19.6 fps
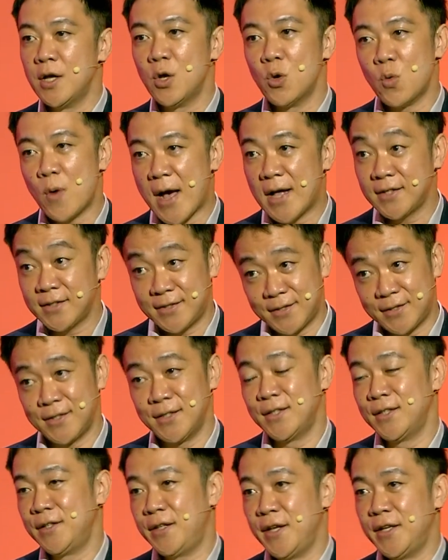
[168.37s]
once
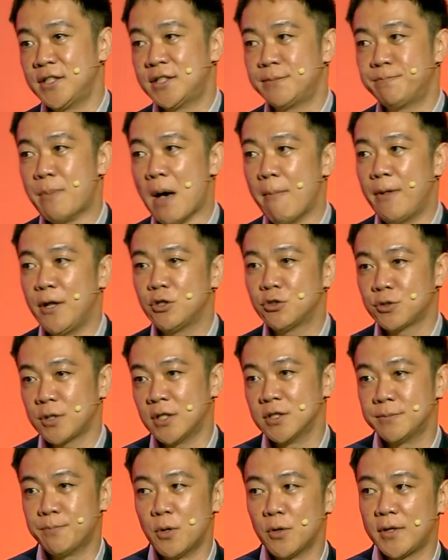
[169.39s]
these public
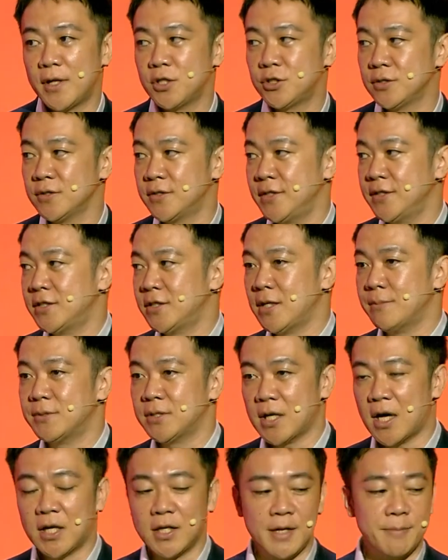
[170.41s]
transportation systems
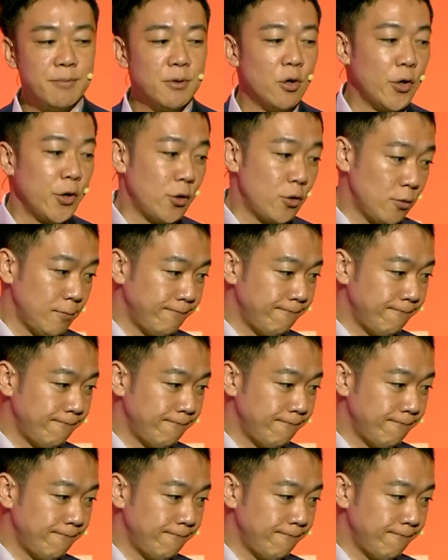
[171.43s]
are deployed.